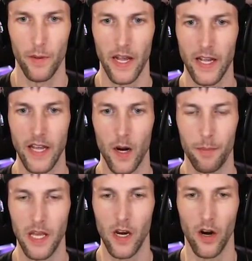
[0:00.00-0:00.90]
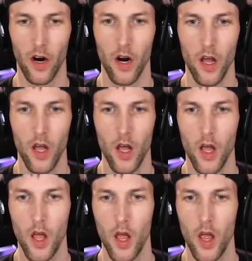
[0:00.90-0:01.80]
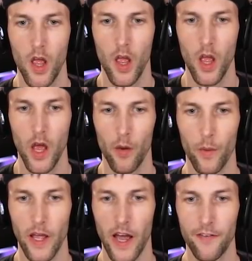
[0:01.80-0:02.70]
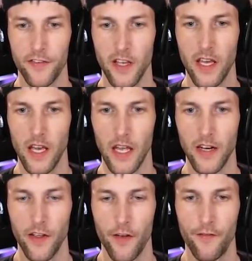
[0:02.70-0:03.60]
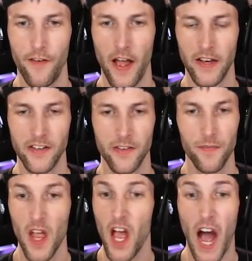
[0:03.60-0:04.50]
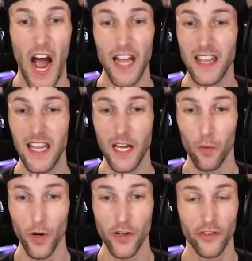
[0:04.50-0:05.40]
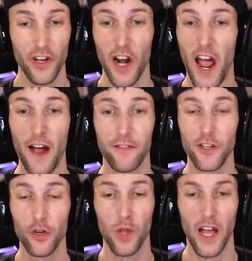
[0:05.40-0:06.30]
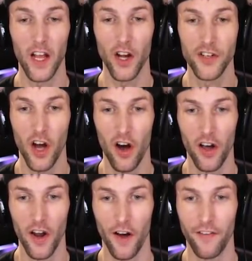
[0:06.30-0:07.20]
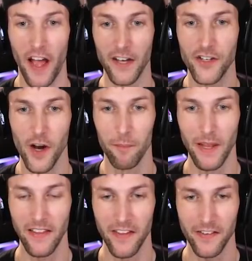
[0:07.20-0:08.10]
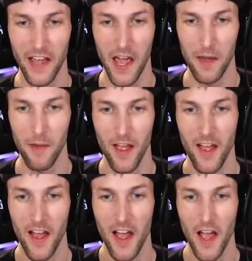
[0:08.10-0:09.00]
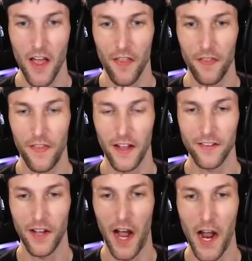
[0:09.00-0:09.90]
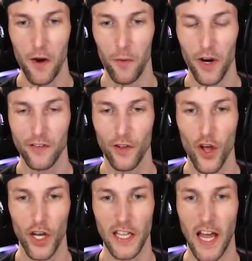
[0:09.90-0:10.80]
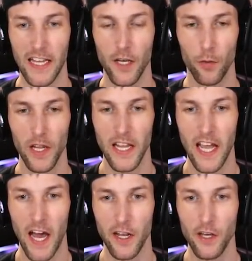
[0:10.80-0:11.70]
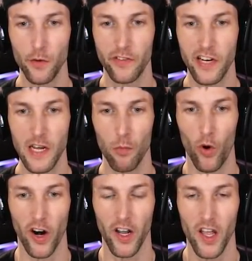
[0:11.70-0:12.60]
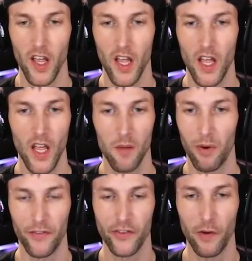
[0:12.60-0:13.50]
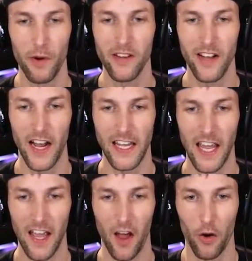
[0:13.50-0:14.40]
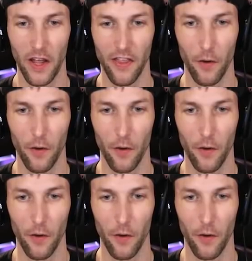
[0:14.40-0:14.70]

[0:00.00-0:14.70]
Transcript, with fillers: Yeah, we gotta get up here. And we have to get into the vent. I think we're just gonna have to do like a ton of head jumping in this game. That's kind of what it's looking like. You really gotta use teamwork. But for some reason I can't. Okay,